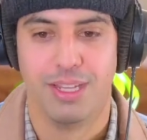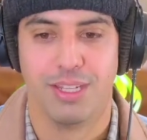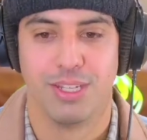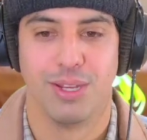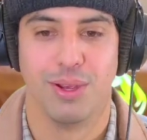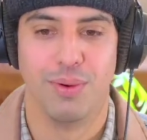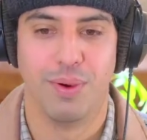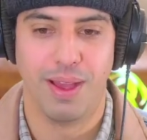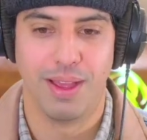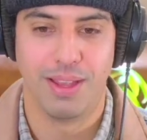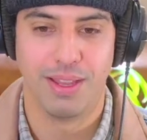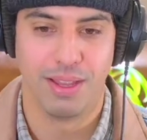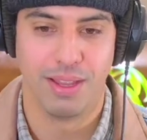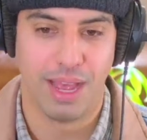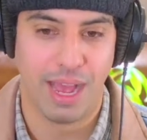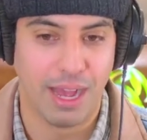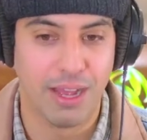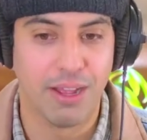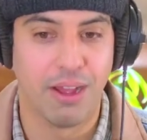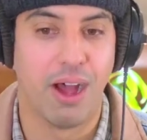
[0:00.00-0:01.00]
So
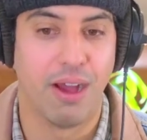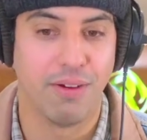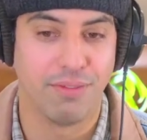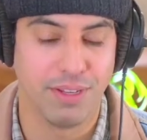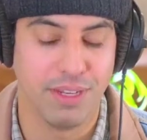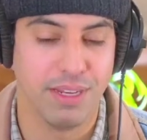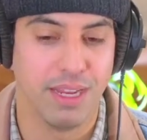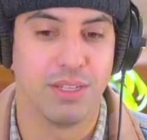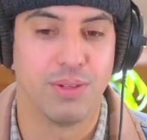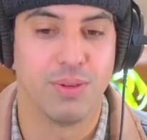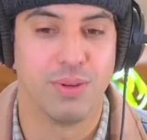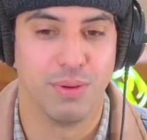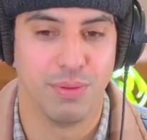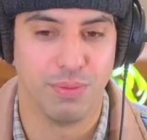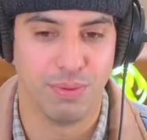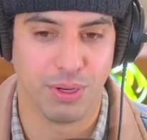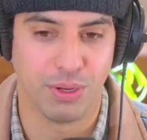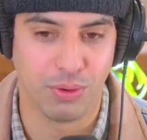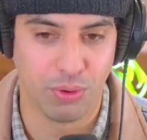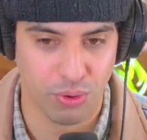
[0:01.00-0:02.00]
often as
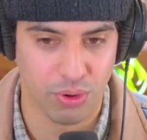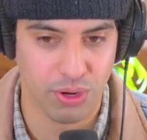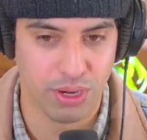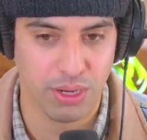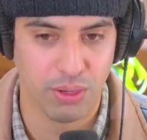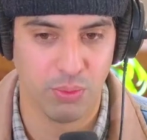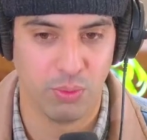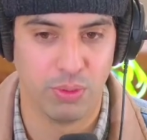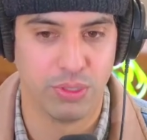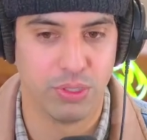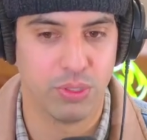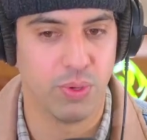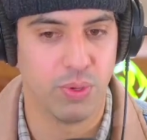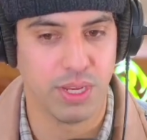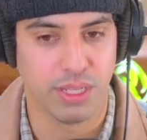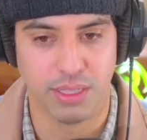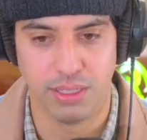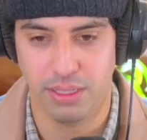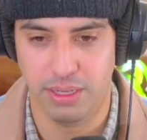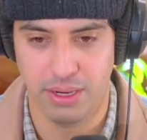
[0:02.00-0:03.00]
we're recording, we'll
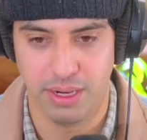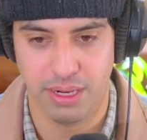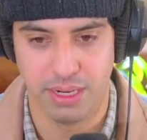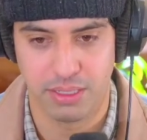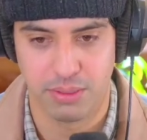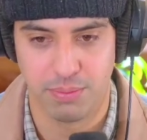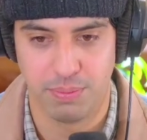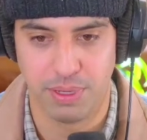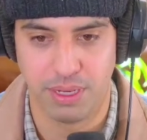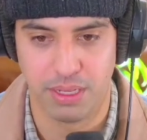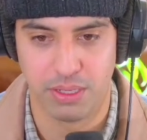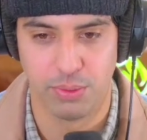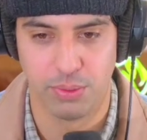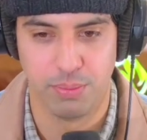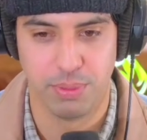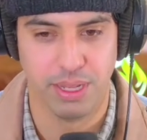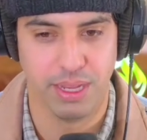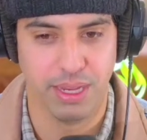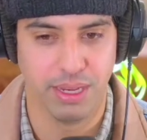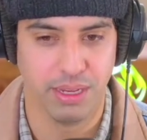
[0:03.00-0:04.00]
tweak the lyrics because
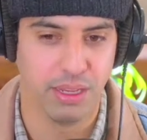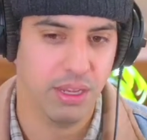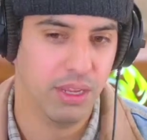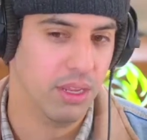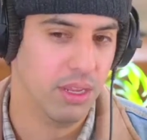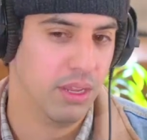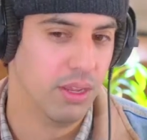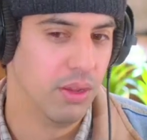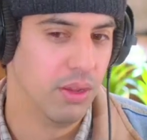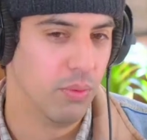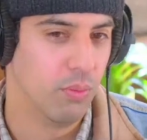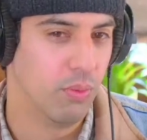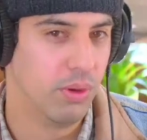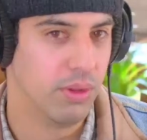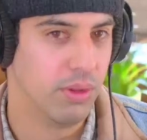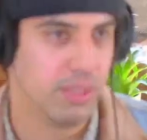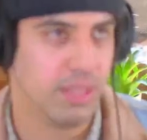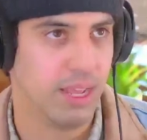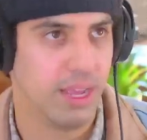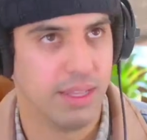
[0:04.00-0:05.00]
we'll be like,
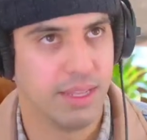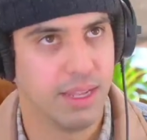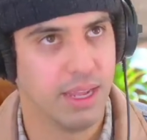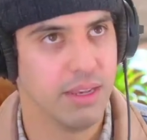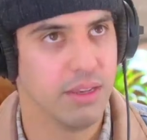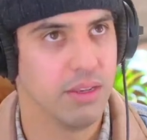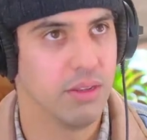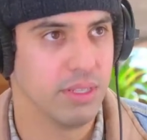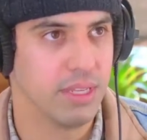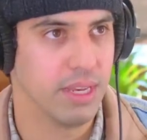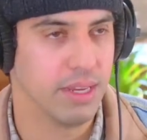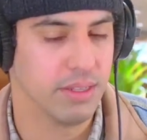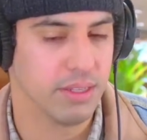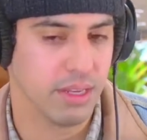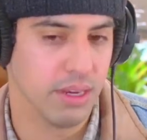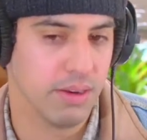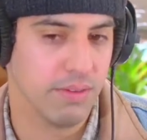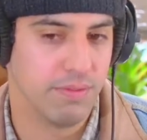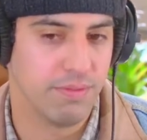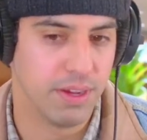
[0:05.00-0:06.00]
well, that note
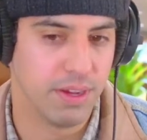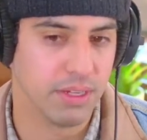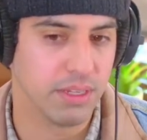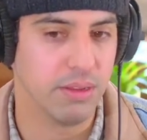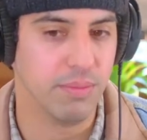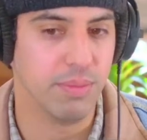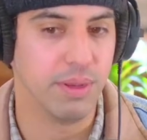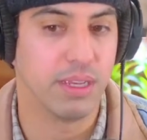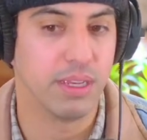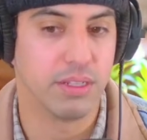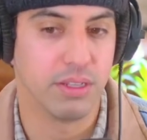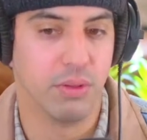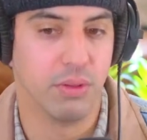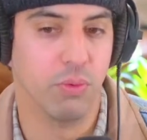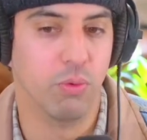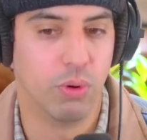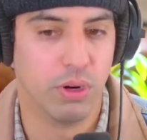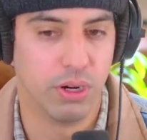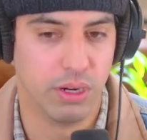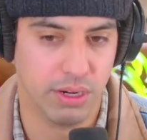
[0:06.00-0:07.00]
sounds kind of funky because of
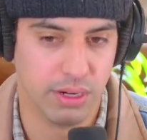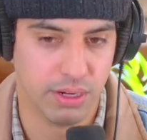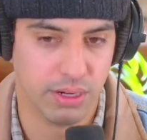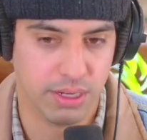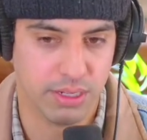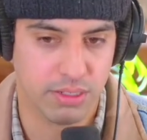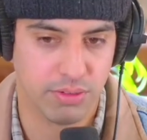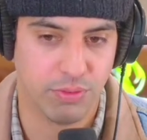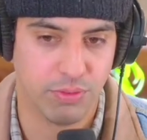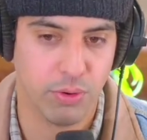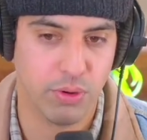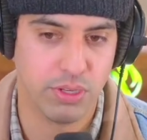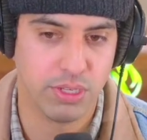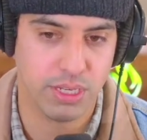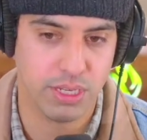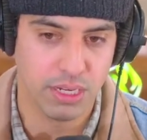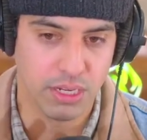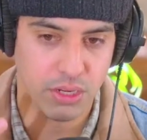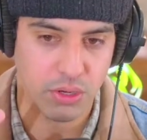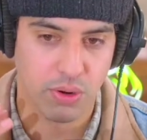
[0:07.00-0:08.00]
the word. It's
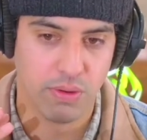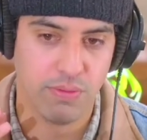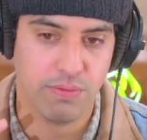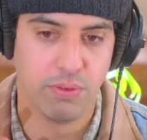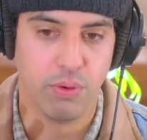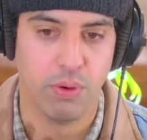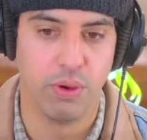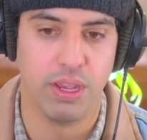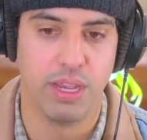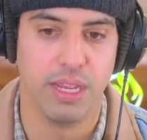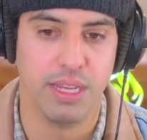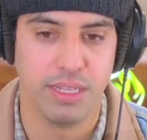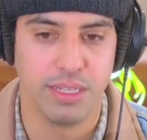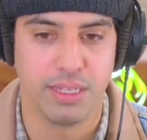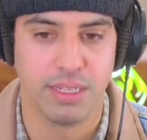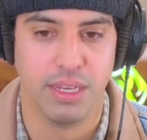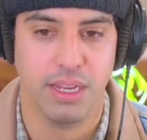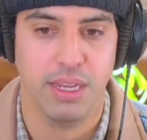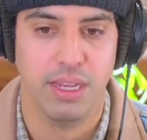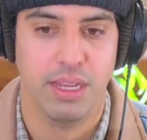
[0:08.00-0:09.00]
forcing your
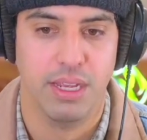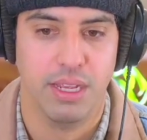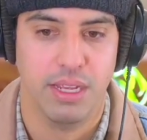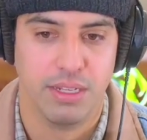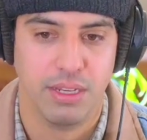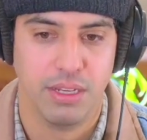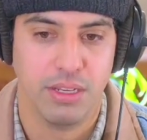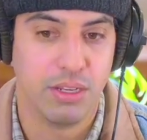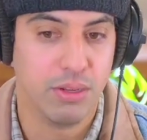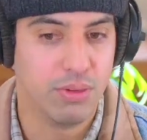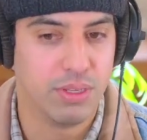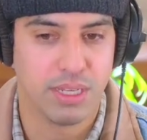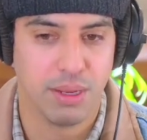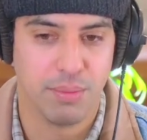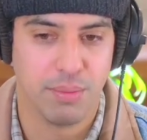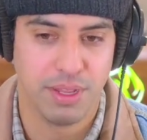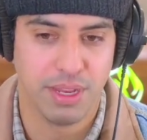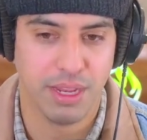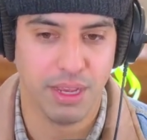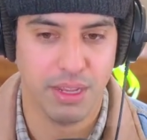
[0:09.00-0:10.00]
voice to do
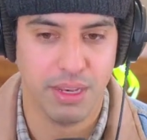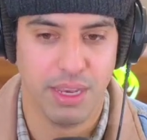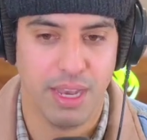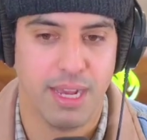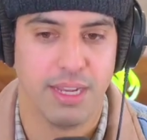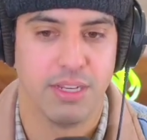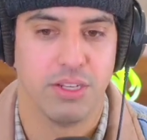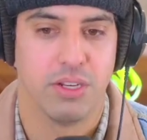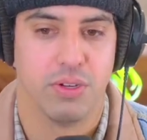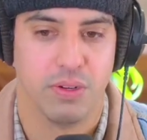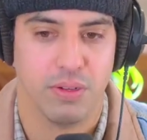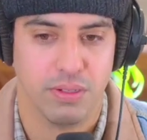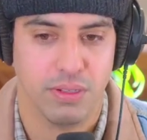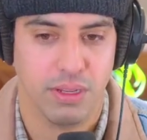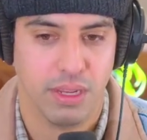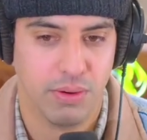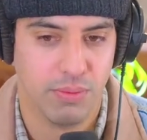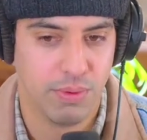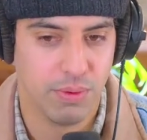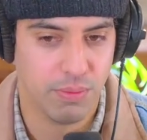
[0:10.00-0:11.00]
something
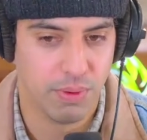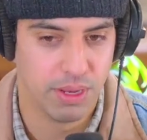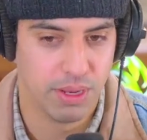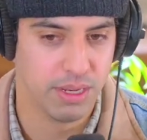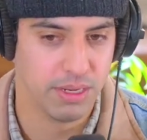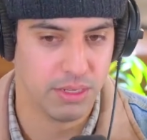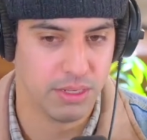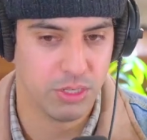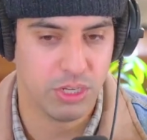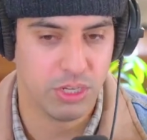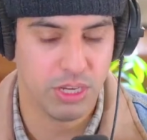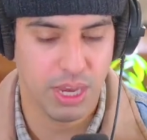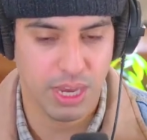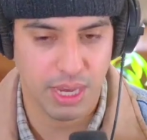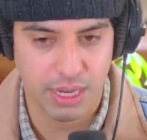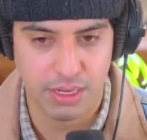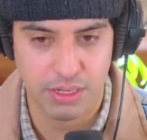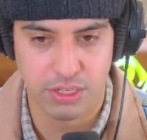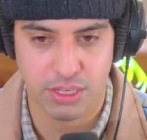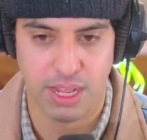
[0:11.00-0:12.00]
unnatural. And we want to
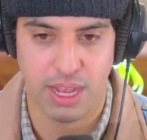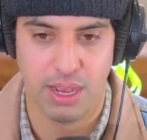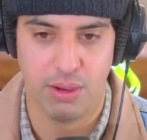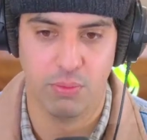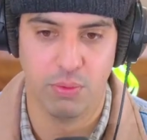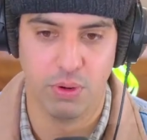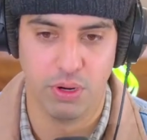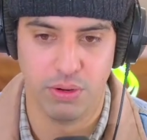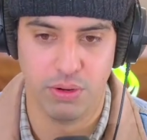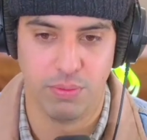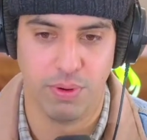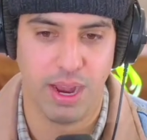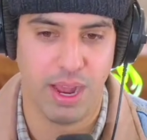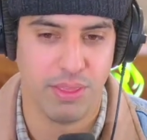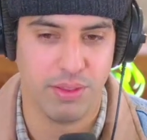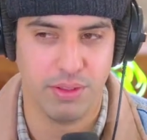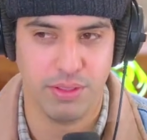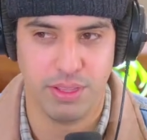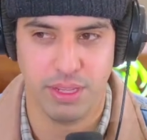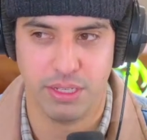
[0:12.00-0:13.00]
change that word
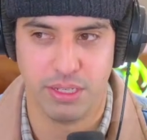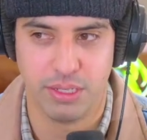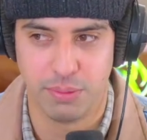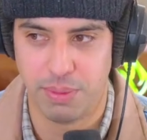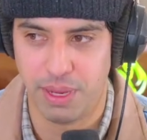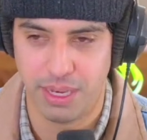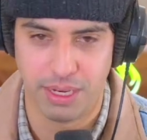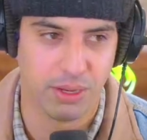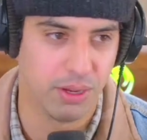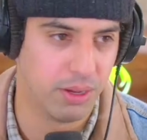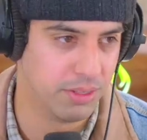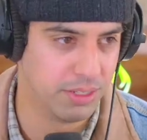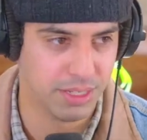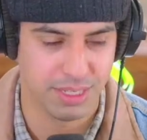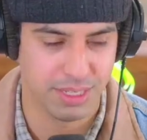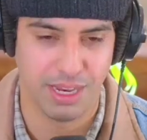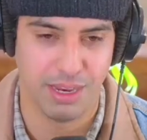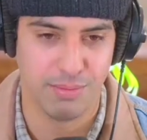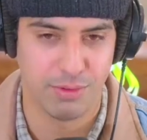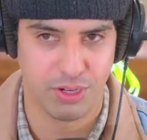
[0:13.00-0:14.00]
rather than spending all
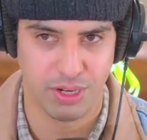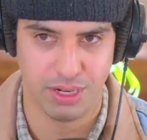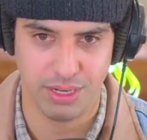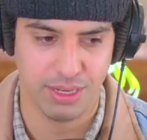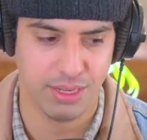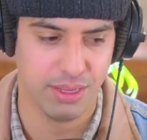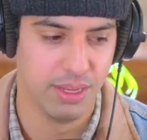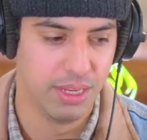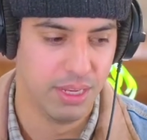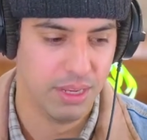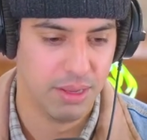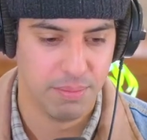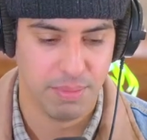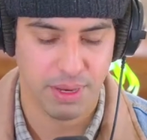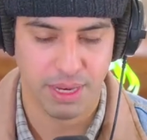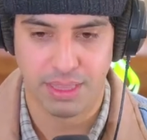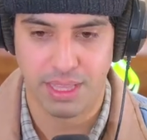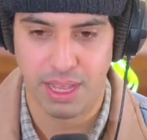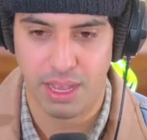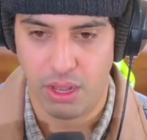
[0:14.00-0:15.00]
this time trying to
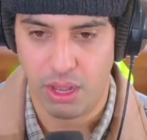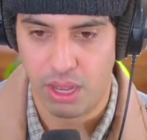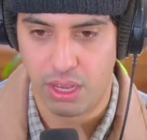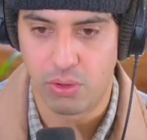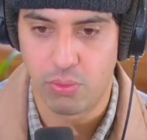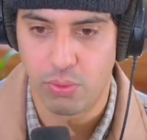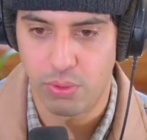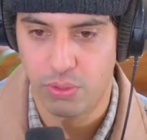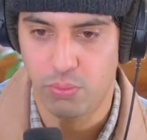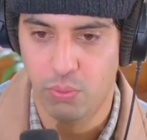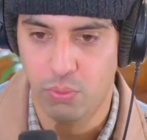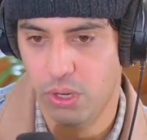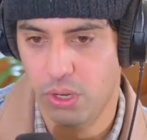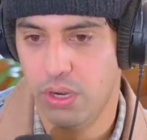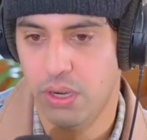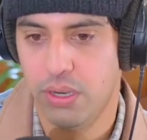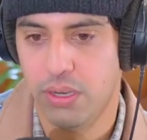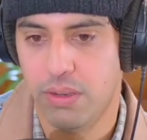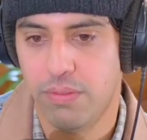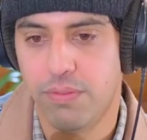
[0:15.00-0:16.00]
make that awkward
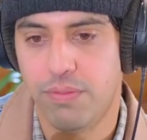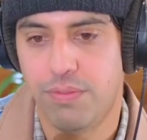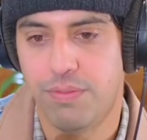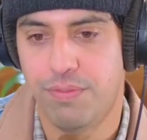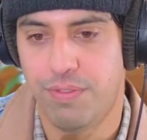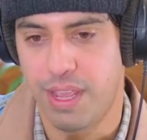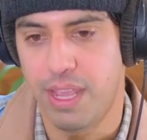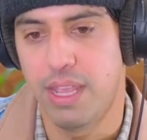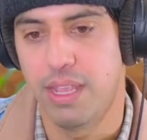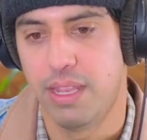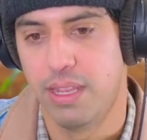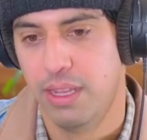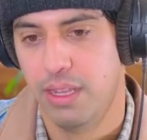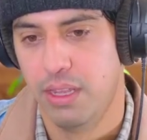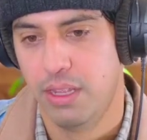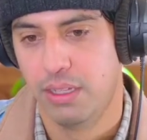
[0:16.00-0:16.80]
word fit.